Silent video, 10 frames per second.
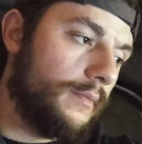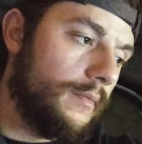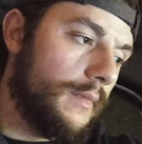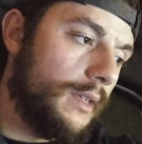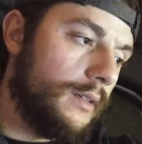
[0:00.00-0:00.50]

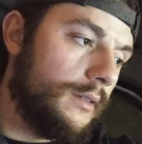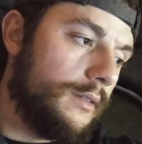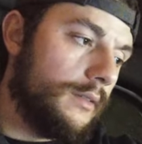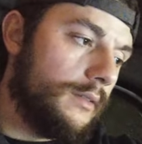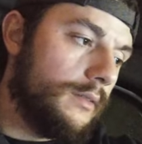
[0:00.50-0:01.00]

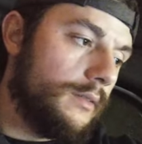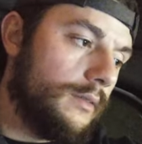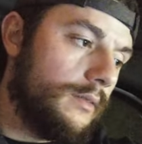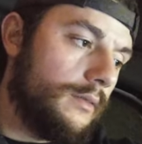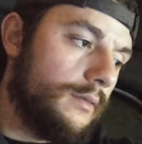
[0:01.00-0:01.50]

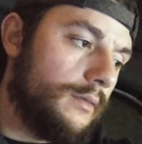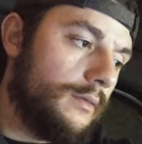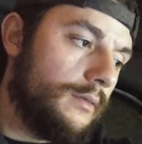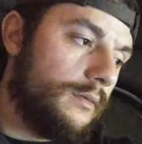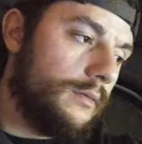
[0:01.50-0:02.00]

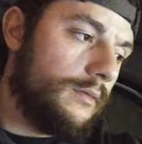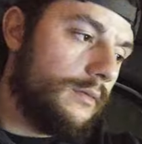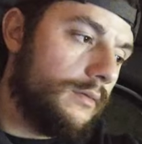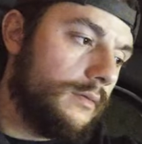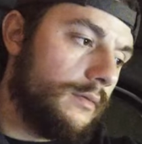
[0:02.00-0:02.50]
Nothing is said.